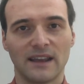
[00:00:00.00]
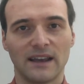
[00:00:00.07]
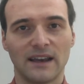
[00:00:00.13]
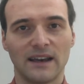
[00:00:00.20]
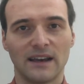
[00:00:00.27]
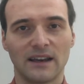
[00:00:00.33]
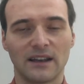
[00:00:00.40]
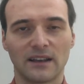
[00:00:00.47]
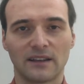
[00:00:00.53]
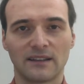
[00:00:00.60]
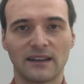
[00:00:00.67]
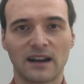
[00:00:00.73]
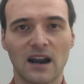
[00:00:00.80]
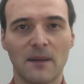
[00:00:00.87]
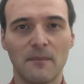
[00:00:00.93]
uh,
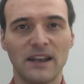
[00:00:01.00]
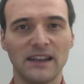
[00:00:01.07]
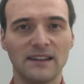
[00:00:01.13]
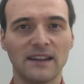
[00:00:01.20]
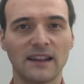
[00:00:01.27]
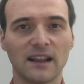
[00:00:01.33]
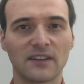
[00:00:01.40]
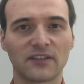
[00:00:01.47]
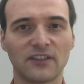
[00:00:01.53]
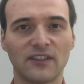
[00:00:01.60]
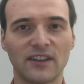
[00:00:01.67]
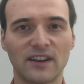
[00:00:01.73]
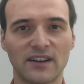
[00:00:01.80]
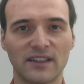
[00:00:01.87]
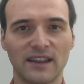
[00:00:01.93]
there are many details in
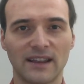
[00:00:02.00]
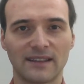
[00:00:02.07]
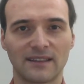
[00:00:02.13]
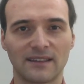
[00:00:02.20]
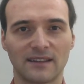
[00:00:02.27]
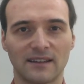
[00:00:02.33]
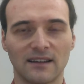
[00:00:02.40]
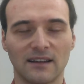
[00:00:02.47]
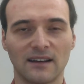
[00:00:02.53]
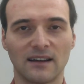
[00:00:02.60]
there that uh,